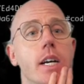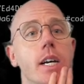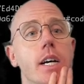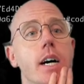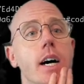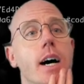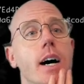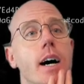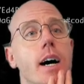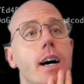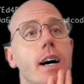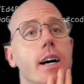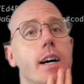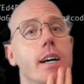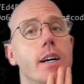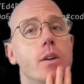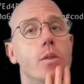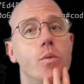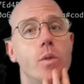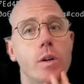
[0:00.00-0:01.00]

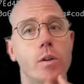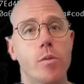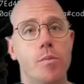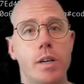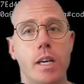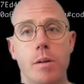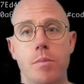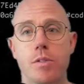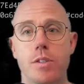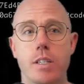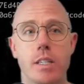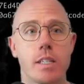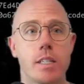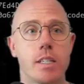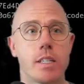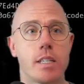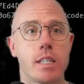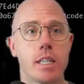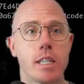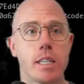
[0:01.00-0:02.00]
we will be able to
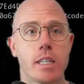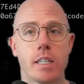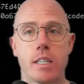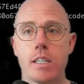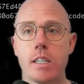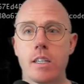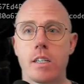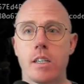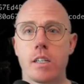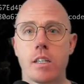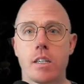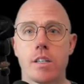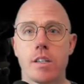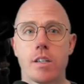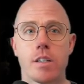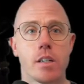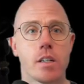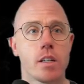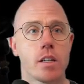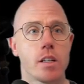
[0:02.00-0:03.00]
see
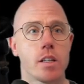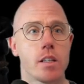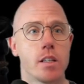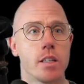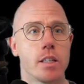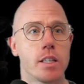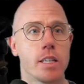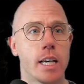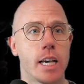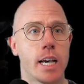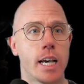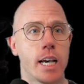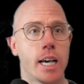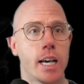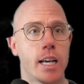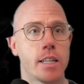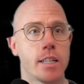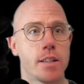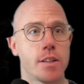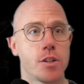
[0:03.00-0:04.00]

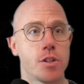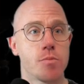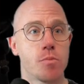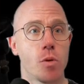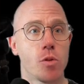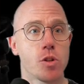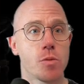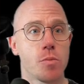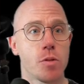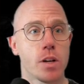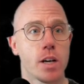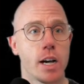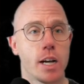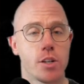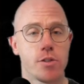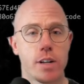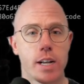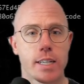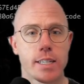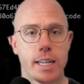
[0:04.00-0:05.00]
that there's multiple
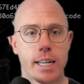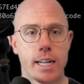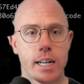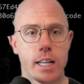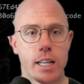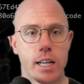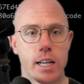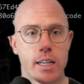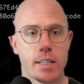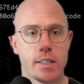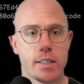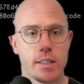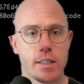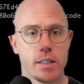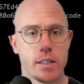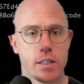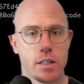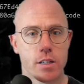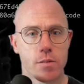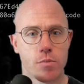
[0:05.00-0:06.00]
contracts analyzed.
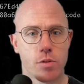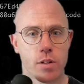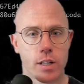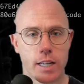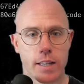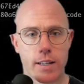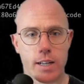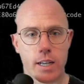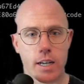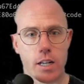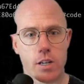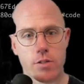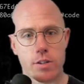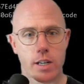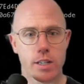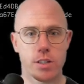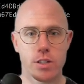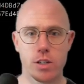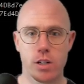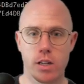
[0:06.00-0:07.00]
It's pulling in the
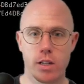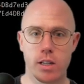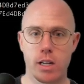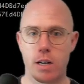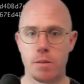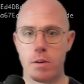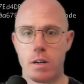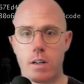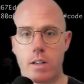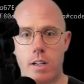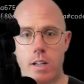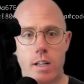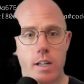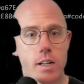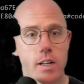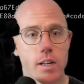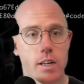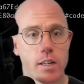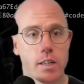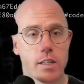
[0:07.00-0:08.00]
contracts chunk. Come on.
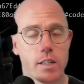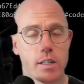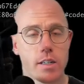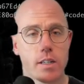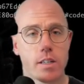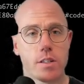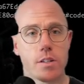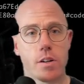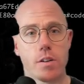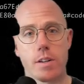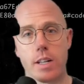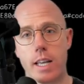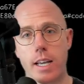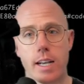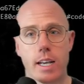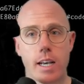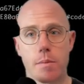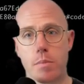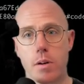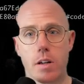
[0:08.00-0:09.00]
Don't
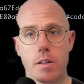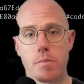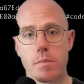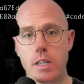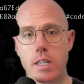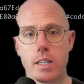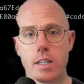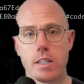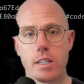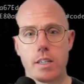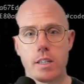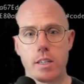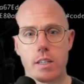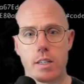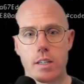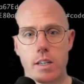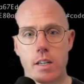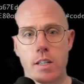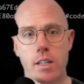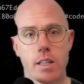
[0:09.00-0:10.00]
hang up on
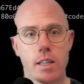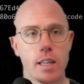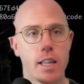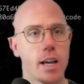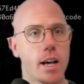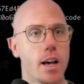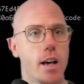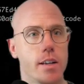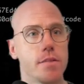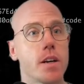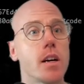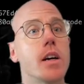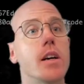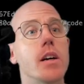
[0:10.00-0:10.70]
me live.